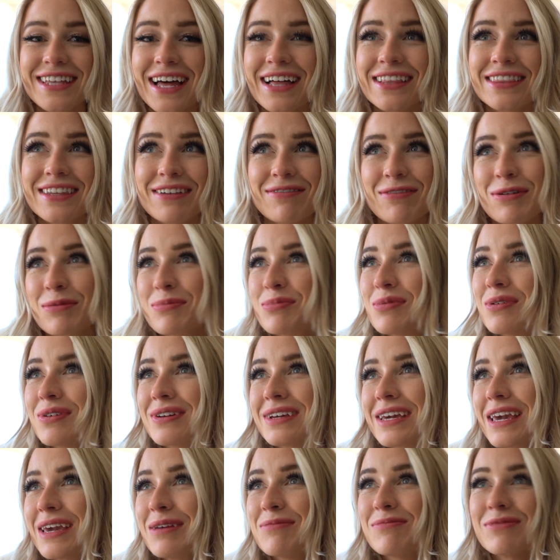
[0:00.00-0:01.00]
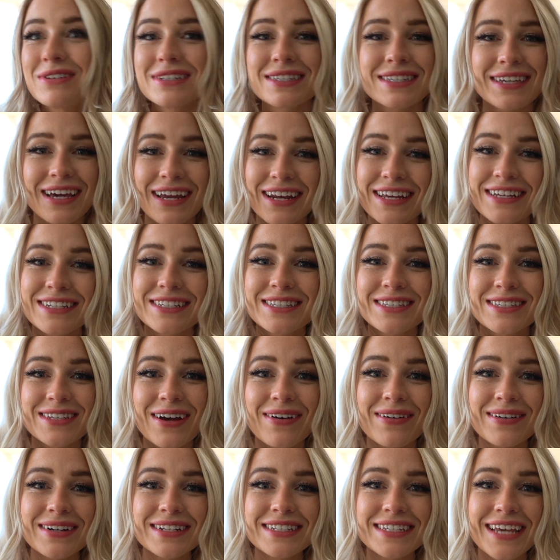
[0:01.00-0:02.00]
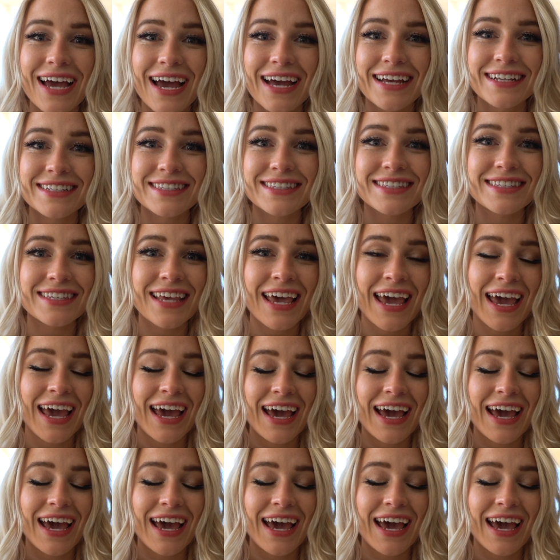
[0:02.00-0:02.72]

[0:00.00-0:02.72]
that Liverpool game was getting so intense.